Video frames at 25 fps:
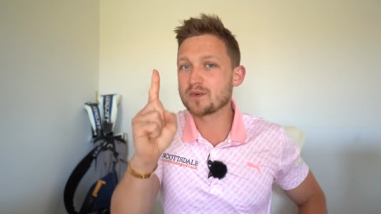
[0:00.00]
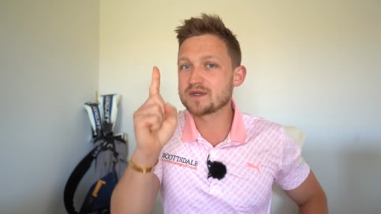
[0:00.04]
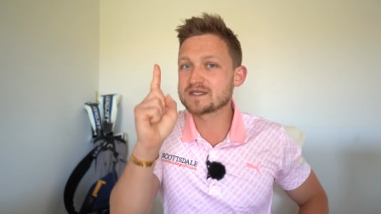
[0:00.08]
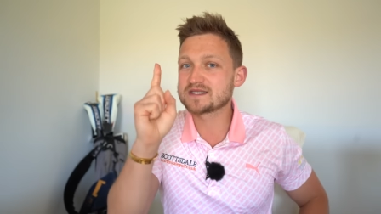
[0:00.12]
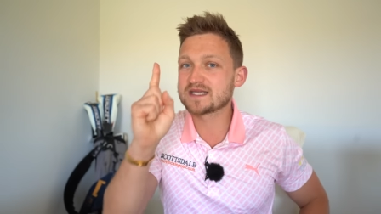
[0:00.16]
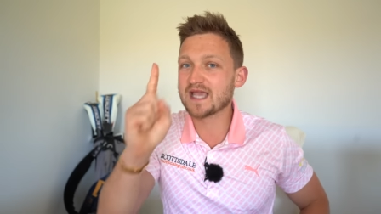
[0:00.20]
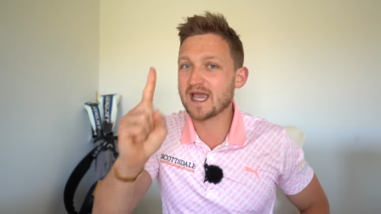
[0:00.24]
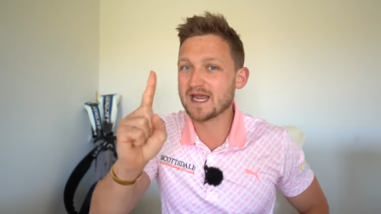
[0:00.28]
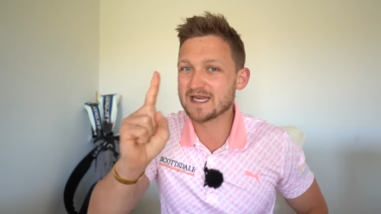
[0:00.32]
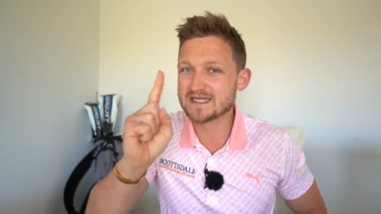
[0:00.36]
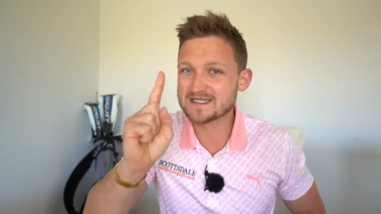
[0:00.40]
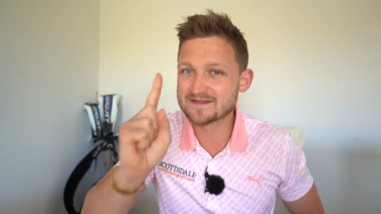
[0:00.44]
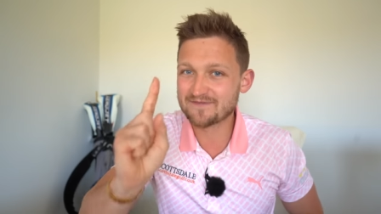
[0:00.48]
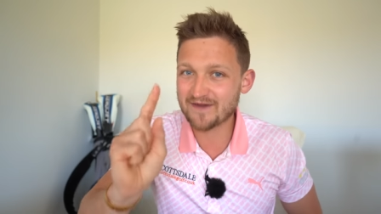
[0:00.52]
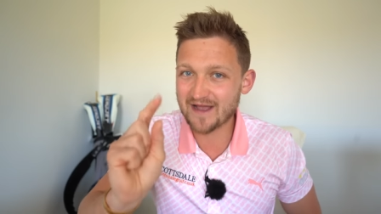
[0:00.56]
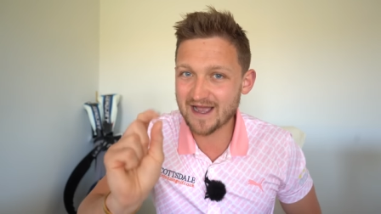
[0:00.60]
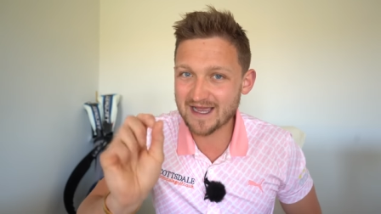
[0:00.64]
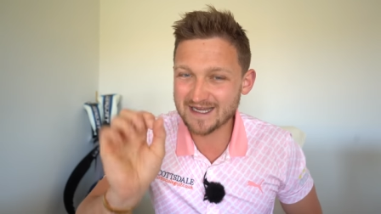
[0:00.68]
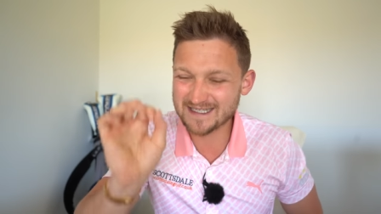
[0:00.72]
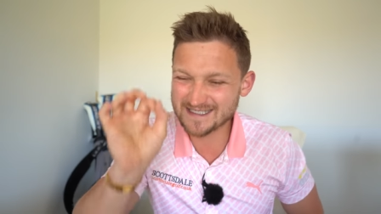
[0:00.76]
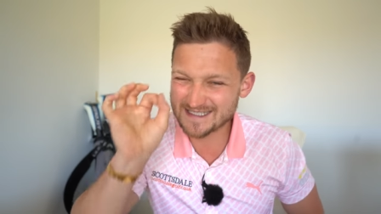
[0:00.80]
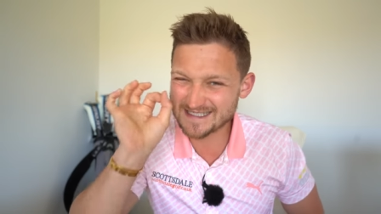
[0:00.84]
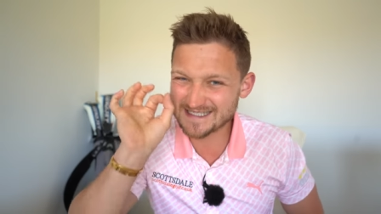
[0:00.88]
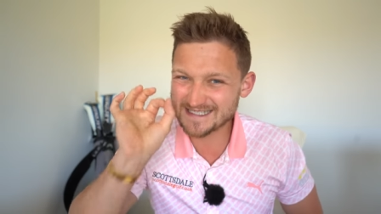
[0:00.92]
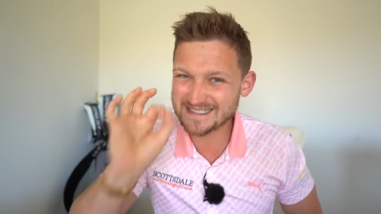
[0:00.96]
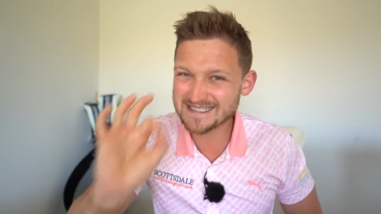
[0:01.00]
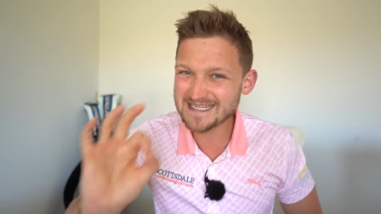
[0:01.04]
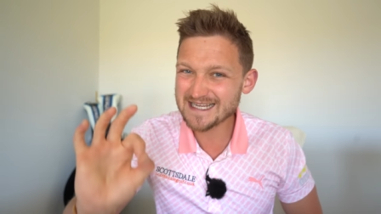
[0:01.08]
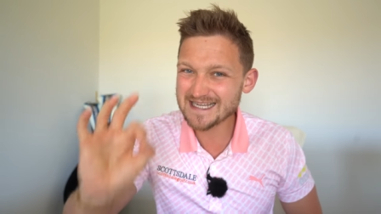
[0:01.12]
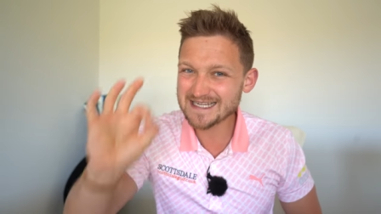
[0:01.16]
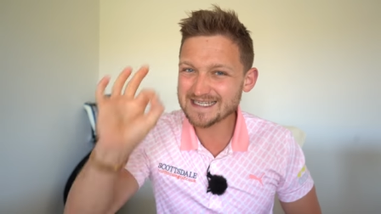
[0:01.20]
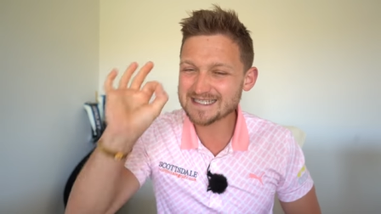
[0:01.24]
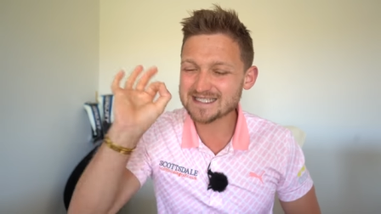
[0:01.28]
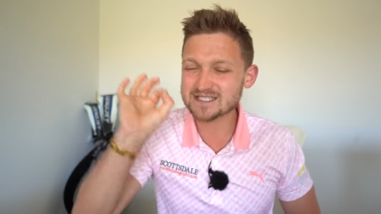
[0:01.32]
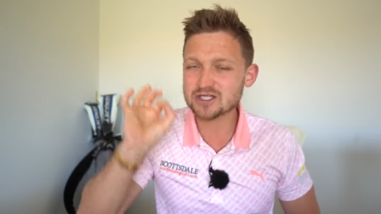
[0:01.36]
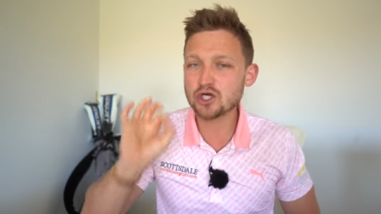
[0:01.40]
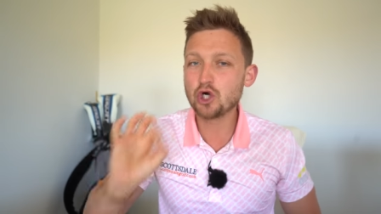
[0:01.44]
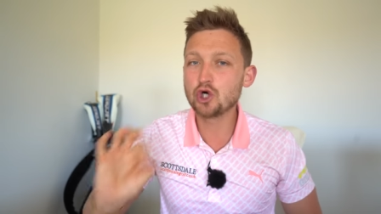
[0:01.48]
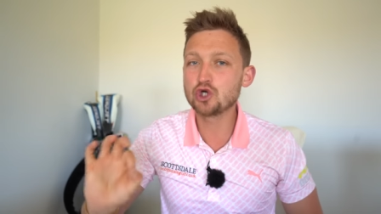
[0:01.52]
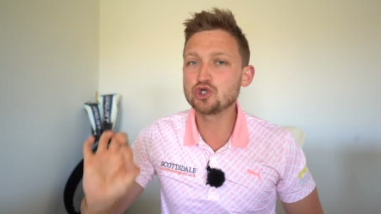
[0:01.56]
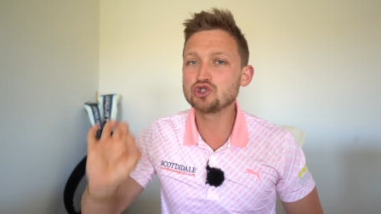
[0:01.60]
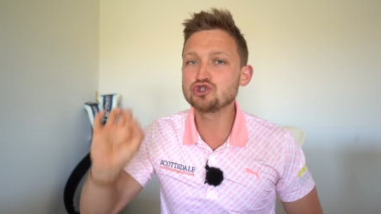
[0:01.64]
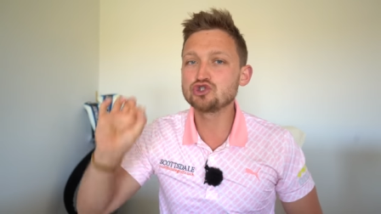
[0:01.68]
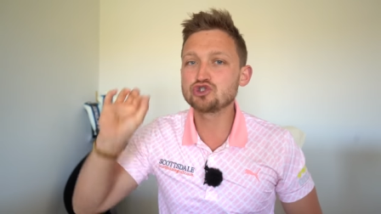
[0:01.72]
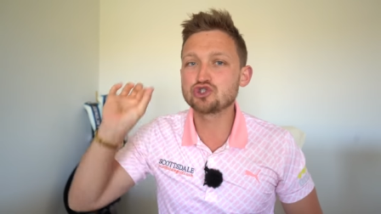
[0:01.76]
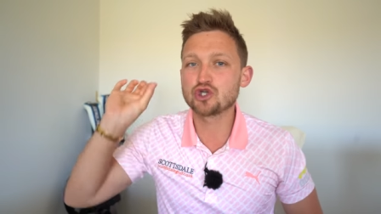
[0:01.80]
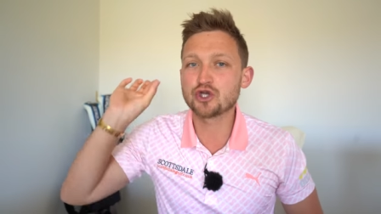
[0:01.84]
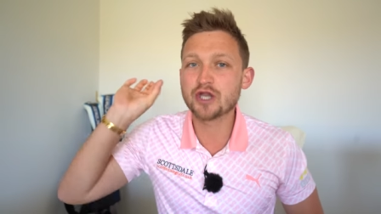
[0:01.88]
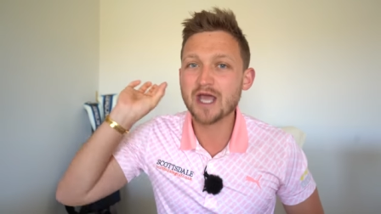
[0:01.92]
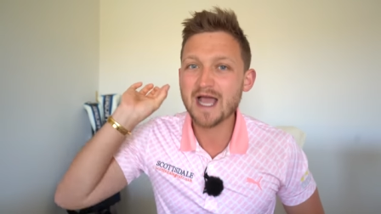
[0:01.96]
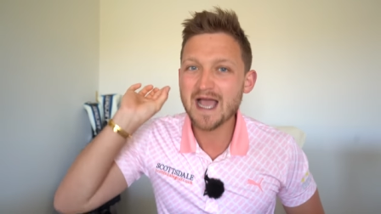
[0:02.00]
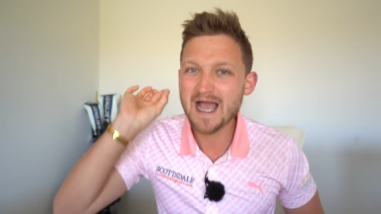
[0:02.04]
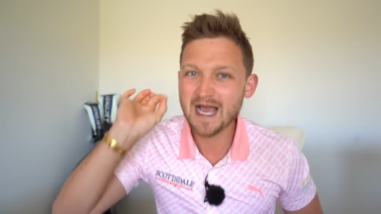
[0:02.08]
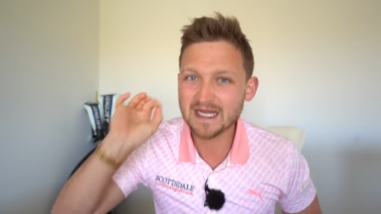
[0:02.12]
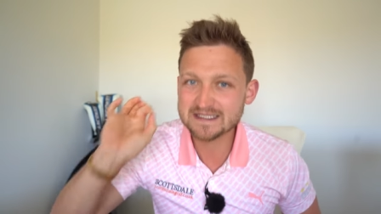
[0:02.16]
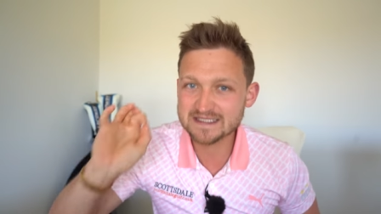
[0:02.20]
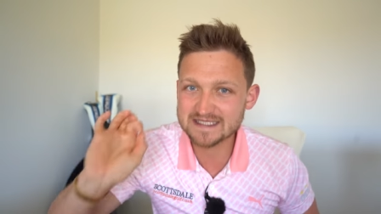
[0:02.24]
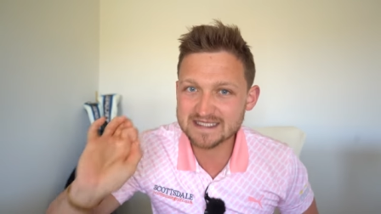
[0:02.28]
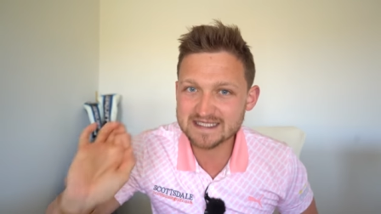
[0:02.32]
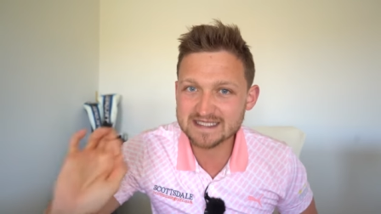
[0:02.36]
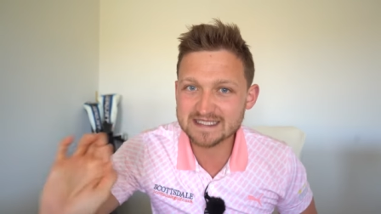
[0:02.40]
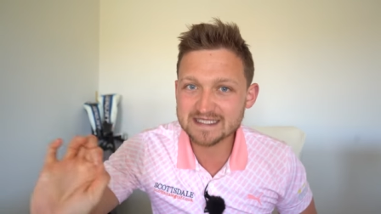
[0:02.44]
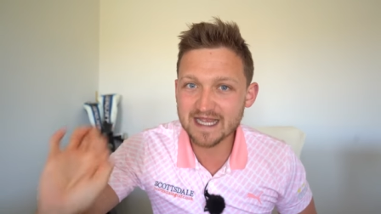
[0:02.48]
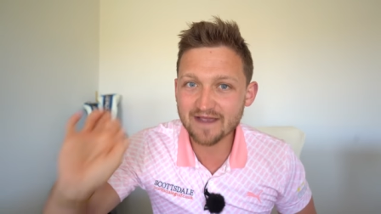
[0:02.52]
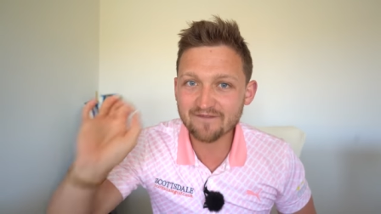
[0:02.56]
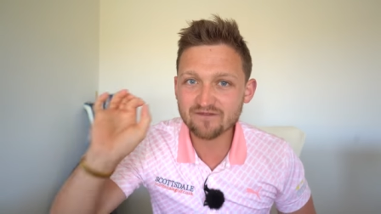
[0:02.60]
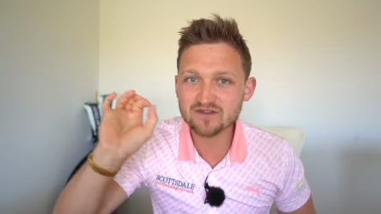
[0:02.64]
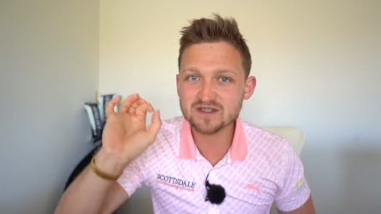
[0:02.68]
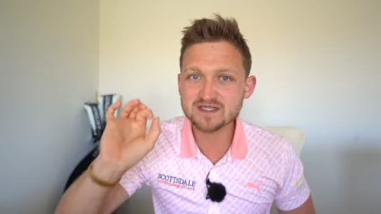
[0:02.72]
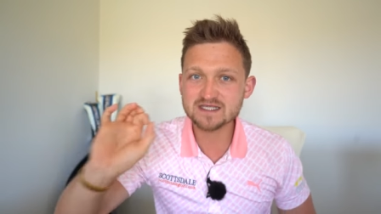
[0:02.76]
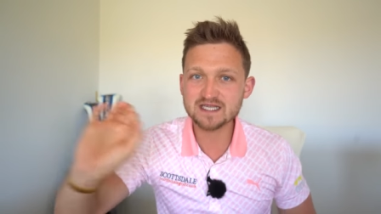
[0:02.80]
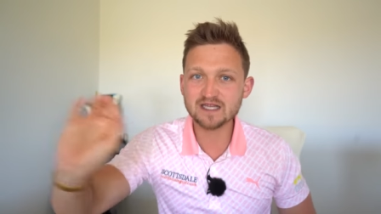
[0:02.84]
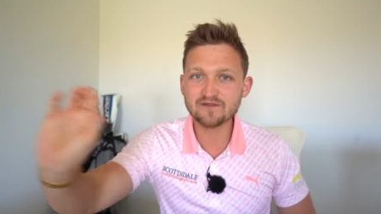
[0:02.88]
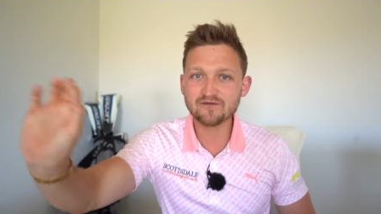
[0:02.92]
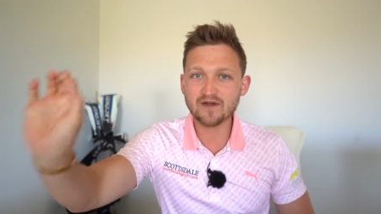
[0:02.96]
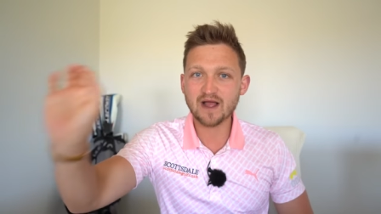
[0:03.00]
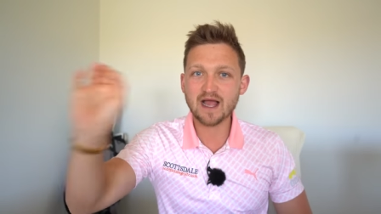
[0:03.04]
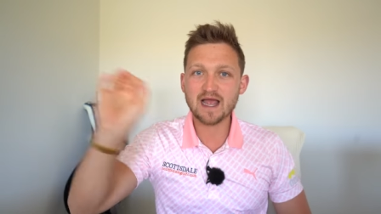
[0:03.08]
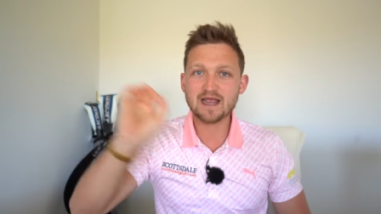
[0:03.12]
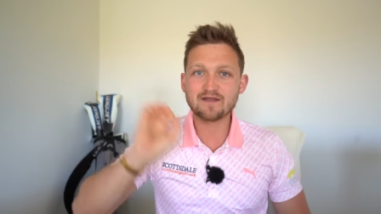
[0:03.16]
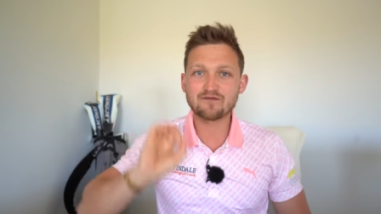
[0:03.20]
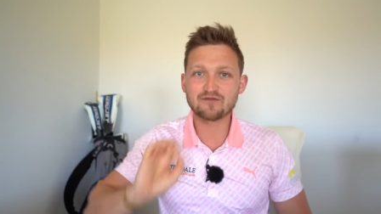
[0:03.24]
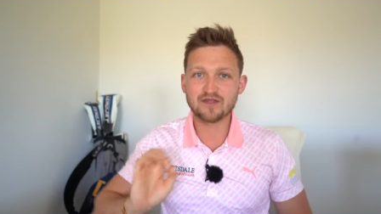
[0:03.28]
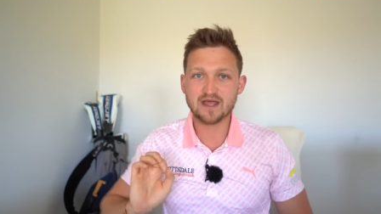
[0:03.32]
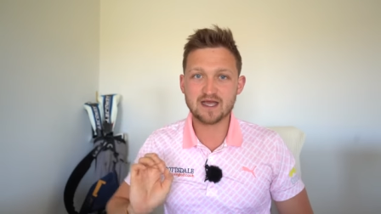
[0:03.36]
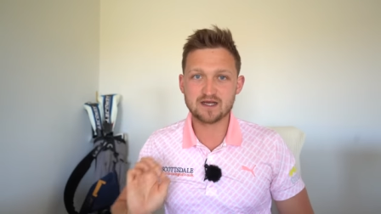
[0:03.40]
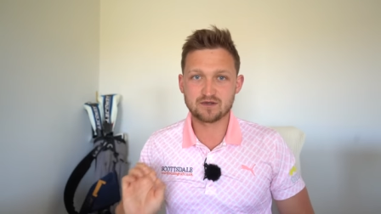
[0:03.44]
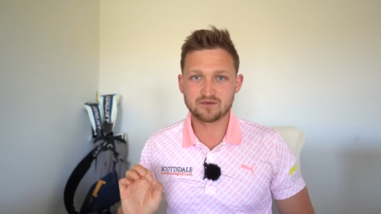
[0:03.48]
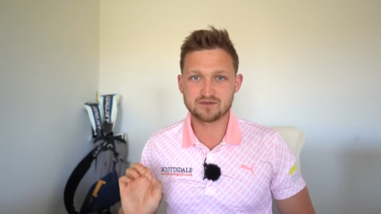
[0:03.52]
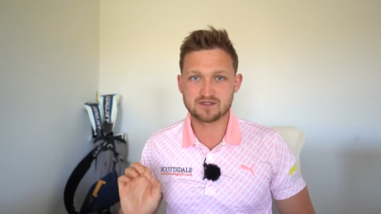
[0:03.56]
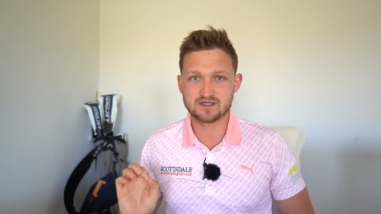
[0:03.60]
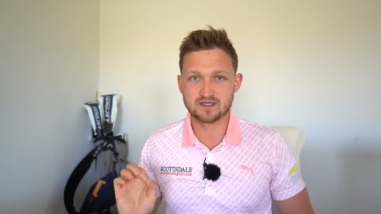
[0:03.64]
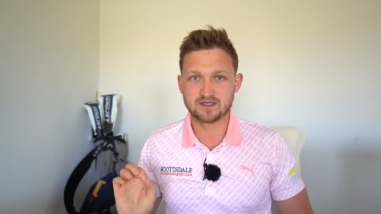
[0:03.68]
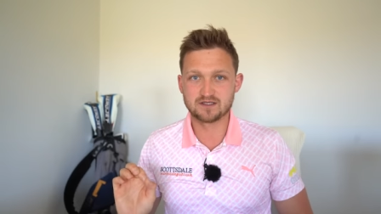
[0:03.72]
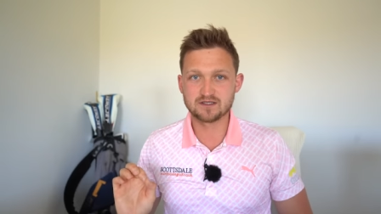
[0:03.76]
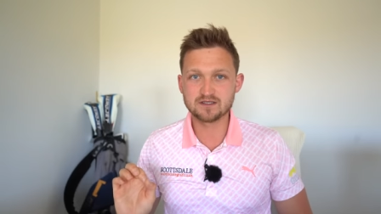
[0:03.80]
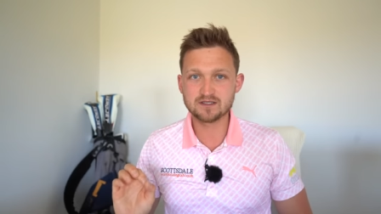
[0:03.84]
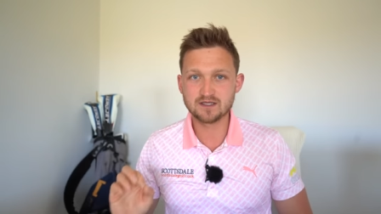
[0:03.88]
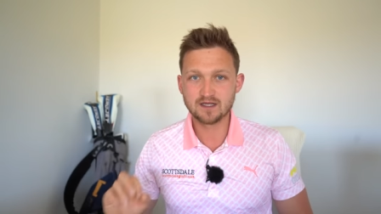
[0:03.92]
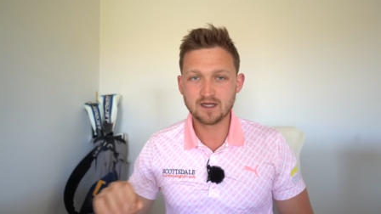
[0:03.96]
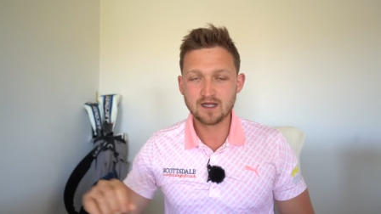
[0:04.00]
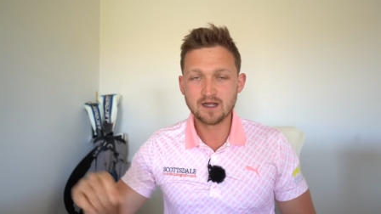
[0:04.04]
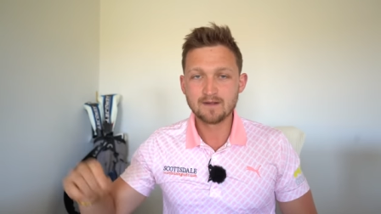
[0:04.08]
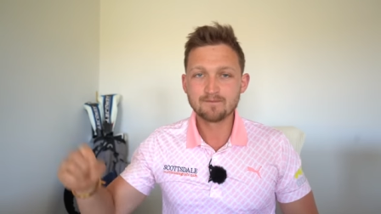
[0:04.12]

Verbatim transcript: is getting fined 675,000,